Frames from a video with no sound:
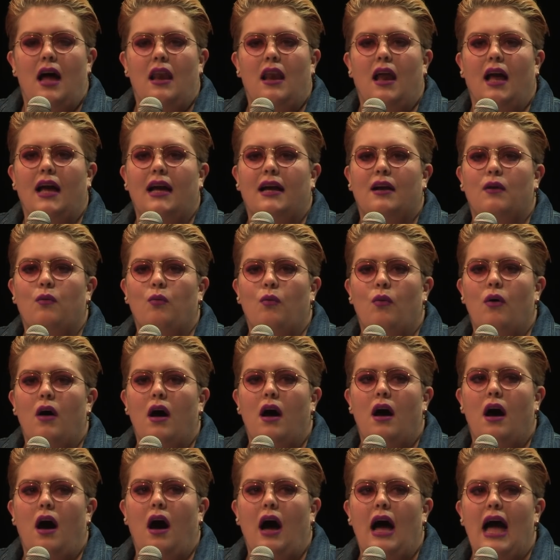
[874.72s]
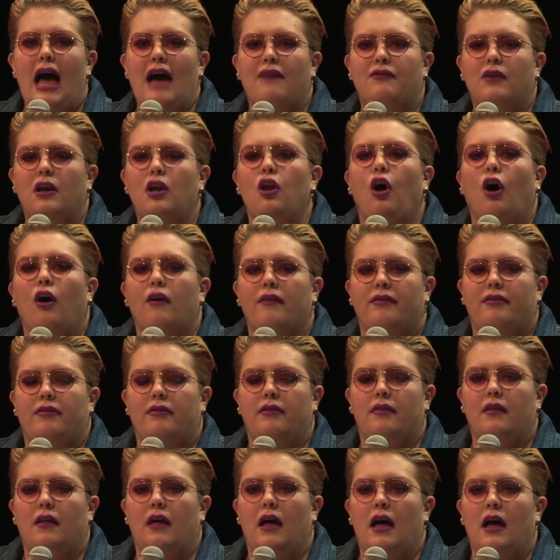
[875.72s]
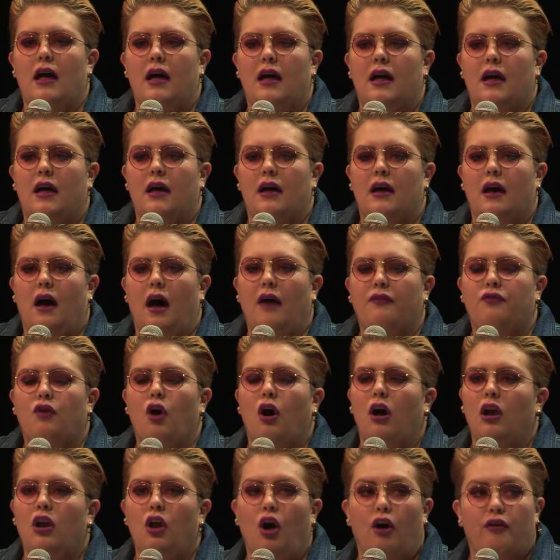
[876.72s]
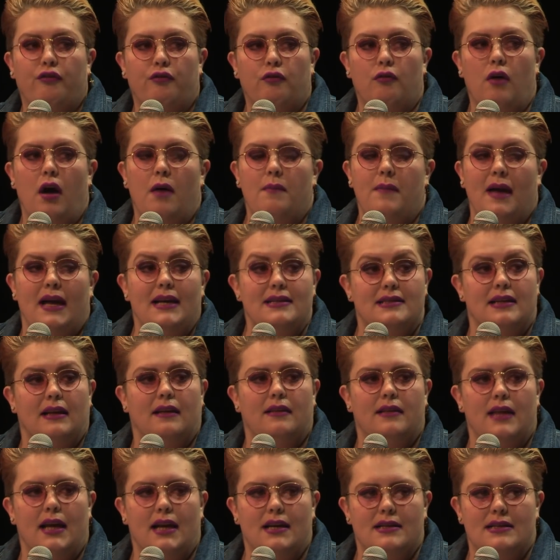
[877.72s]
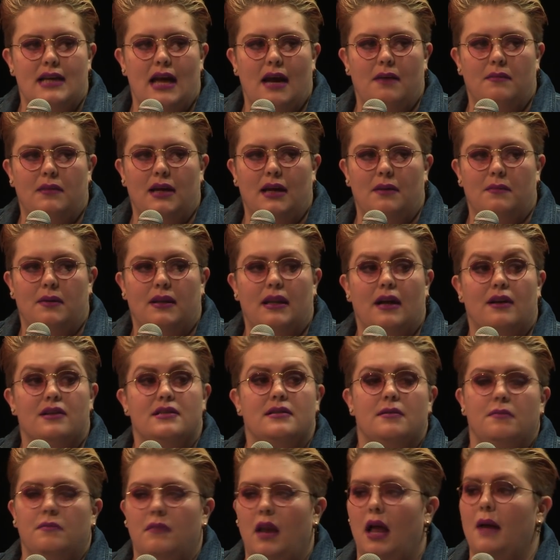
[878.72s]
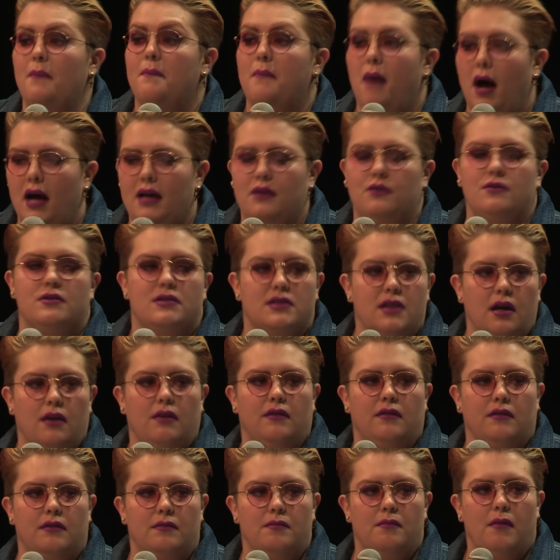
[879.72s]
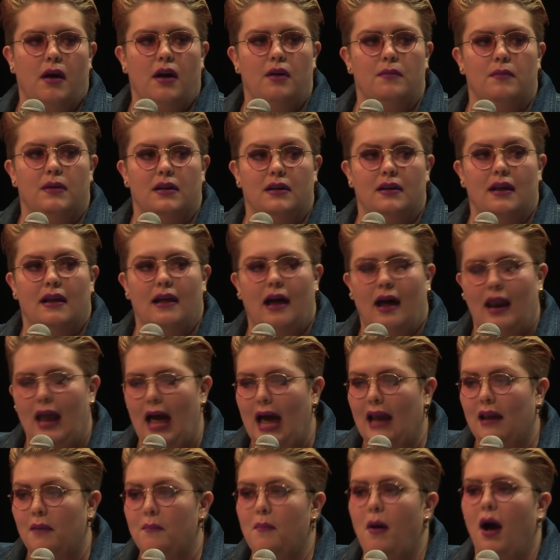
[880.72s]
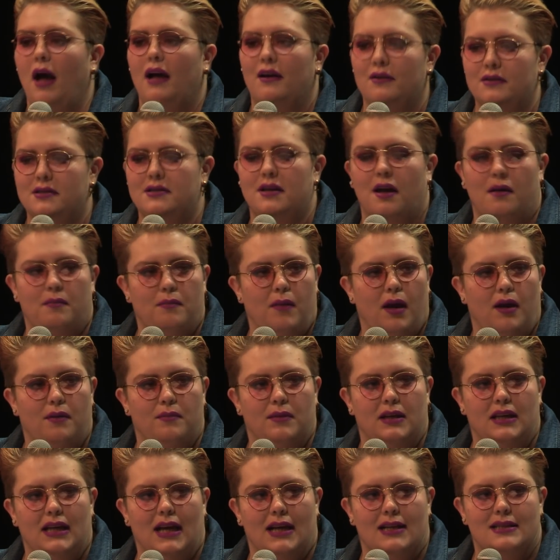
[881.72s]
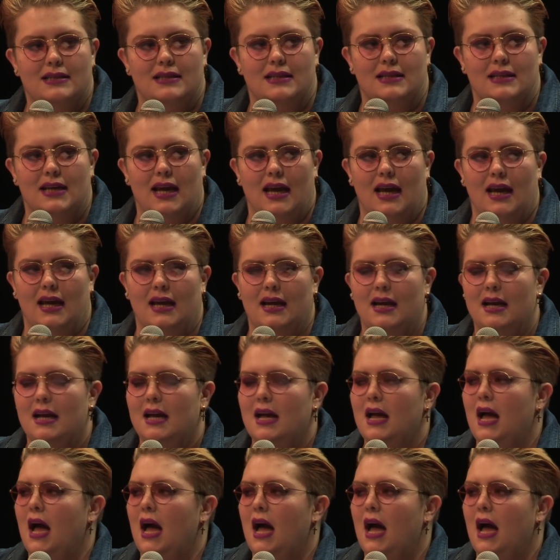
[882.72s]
Like I have a lot of uh, I've got a lot of amazing things happening, but there's some like milestone moment. I had a milestone moment yesterday,